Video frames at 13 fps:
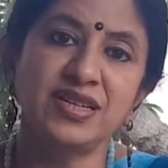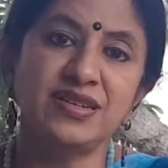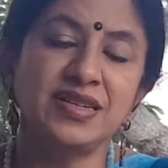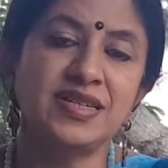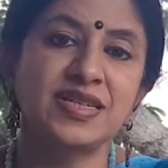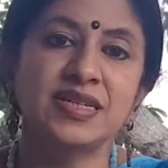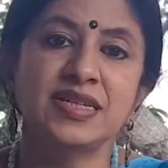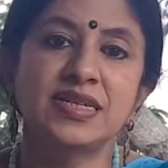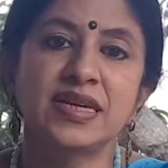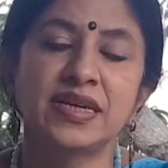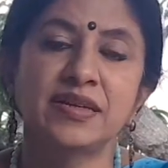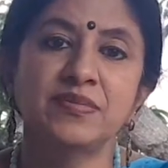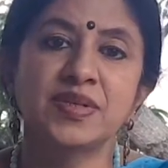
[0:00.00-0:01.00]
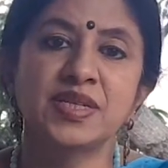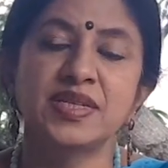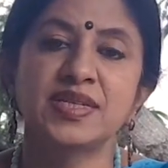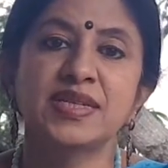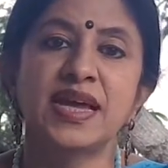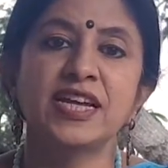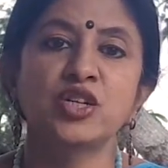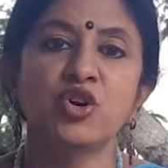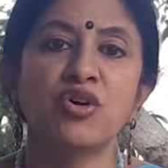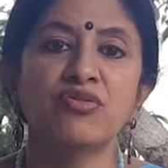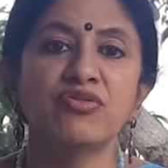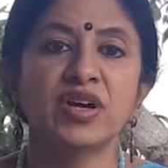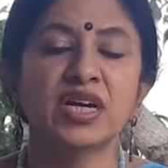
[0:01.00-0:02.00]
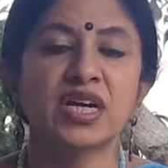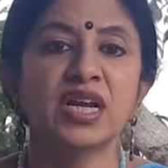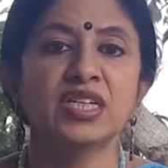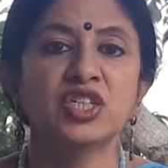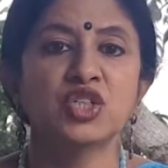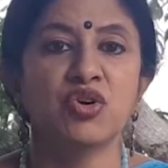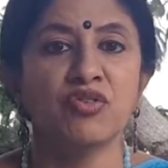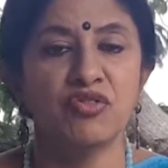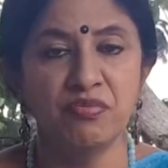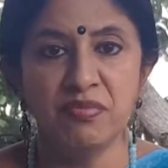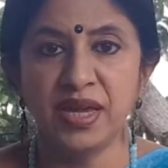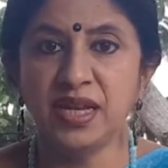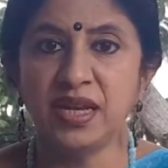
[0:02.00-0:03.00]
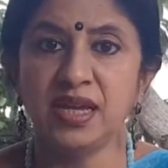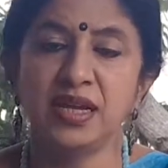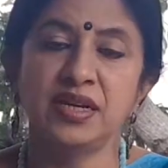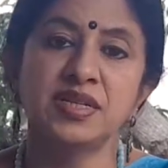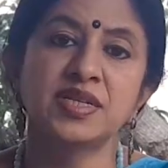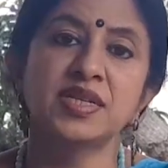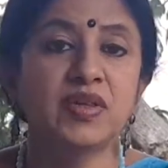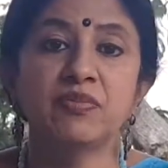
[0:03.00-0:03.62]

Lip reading: recent times is that of a clutch of menhirs